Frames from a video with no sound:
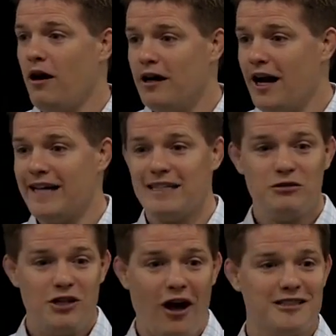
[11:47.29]
come on, guys,
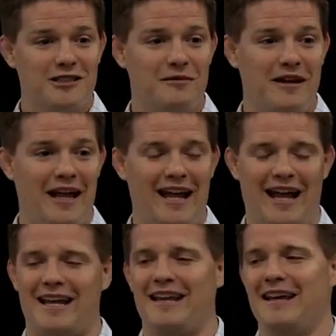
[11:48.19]
that was awesome. And
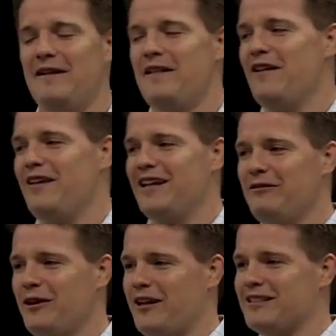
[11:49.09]
like, has
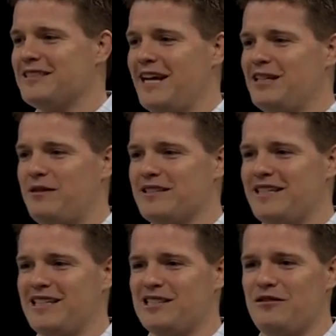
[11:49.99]
anyone here done stage
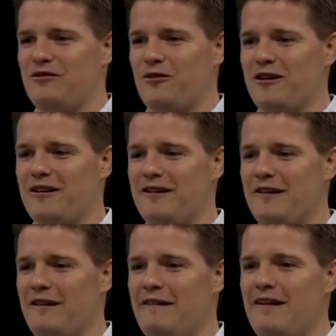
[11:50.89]
presentations before?
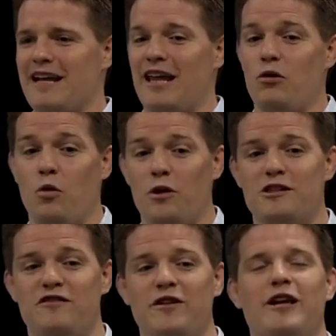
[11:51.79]
Okay, the
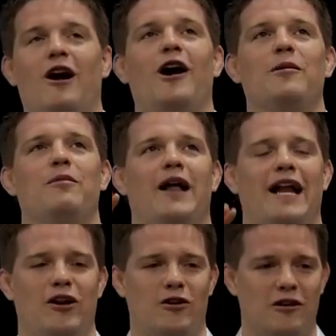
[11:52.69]
worst feeling on
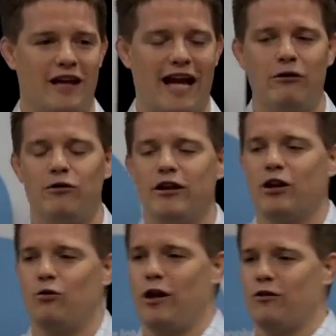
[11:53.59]
planet Earth, like I would
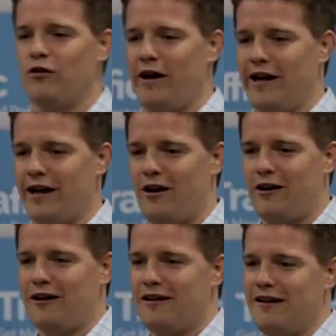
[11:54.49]
rather get run over by a
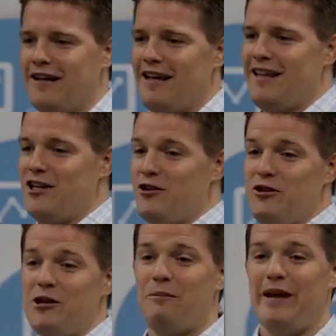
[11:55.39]
car than you
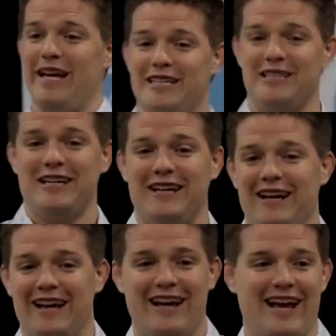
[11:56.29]
do your pitch, and
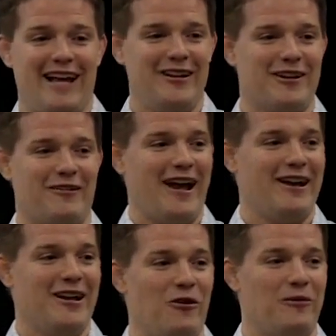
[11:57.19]
you look
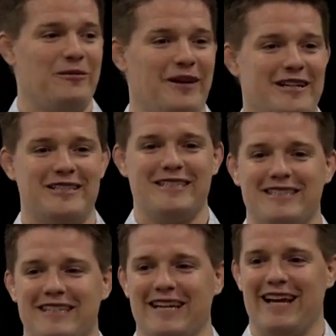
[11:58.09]
around and nobody
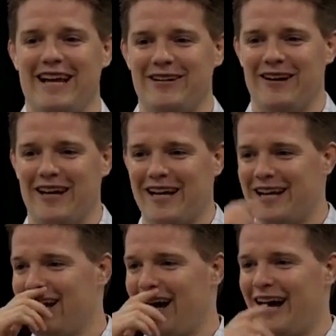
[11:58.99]
budges, and you're
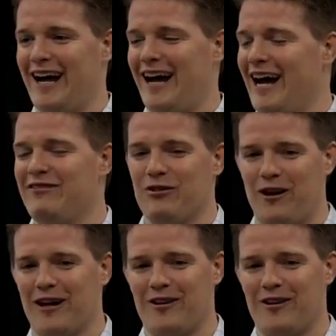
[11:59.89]
like, I have to